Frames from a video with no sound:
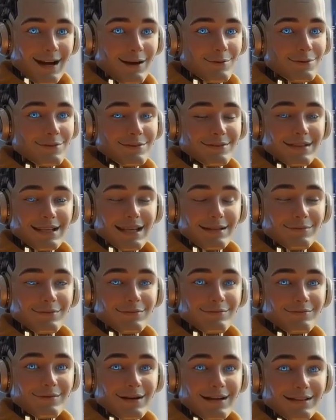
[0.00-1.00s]
I wasn't able
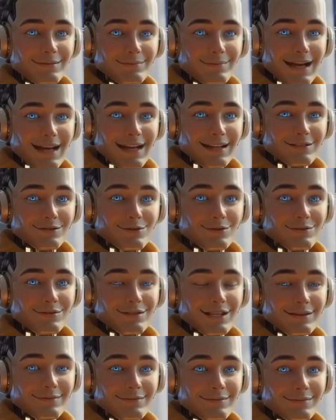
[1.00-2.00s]
to find a page on
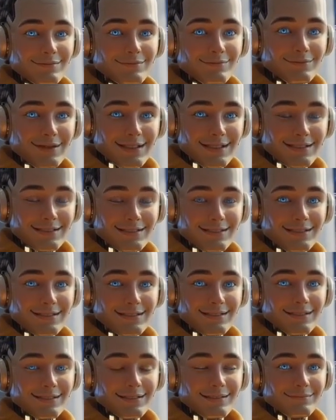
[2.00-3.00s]
generative credits,
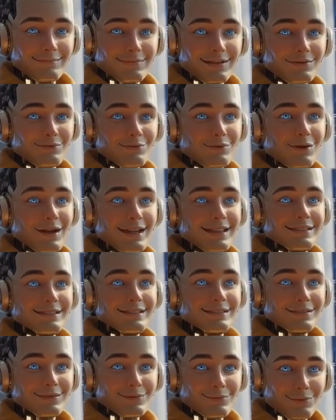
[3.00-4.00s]
but if you
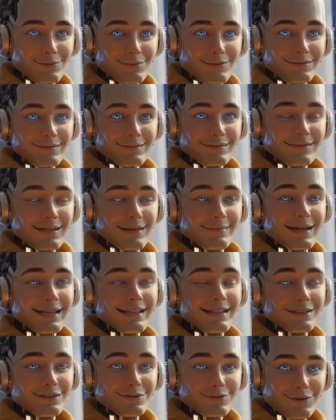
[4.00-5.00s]
ask support, they may
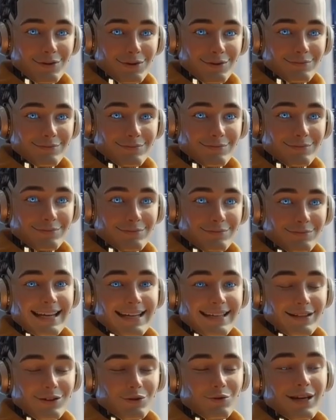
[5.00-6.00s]
let you know.
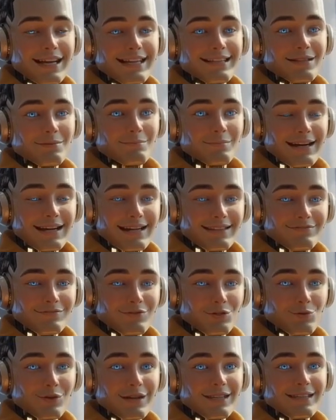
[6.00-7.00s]
In the creator plan for
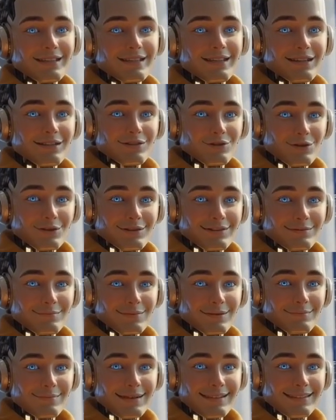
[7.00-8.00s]
$29 per